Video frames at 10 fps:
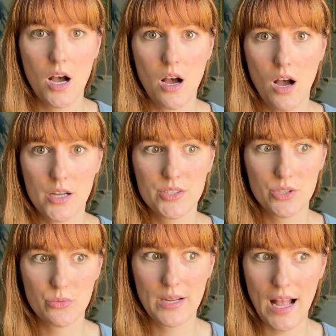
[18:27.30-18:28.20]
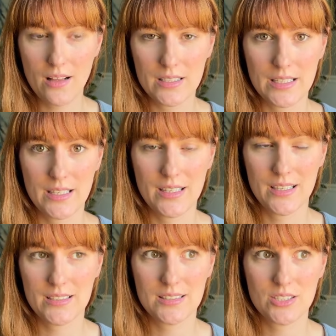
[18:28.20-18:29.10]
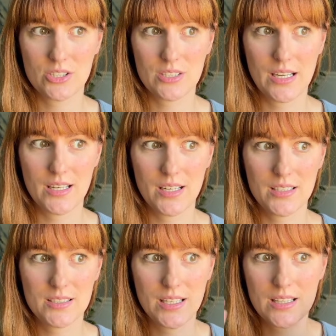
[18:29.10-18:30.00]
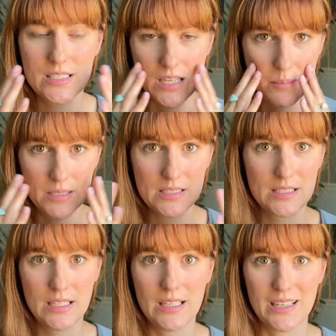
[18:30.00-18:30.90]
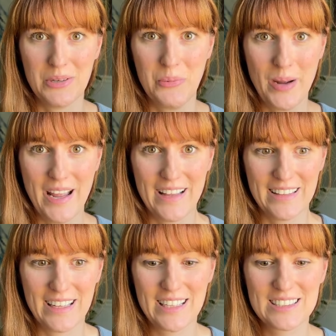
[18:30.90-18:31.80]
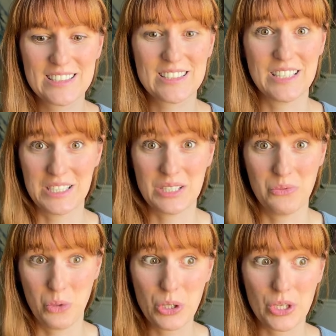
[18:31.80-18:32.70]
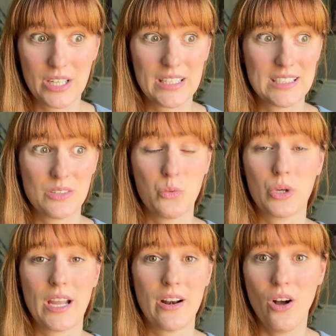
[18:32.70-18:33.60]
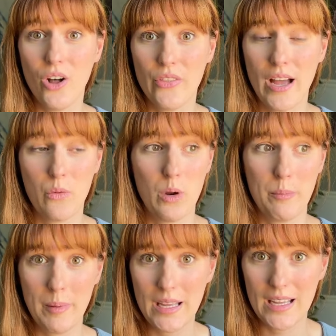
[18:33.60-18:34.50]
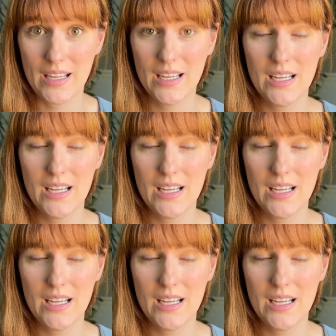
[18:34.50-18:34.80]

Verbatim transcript: onto reality is just like it's like the dumbest thing in a way like it just doesn't work it doesn't work at all not one bit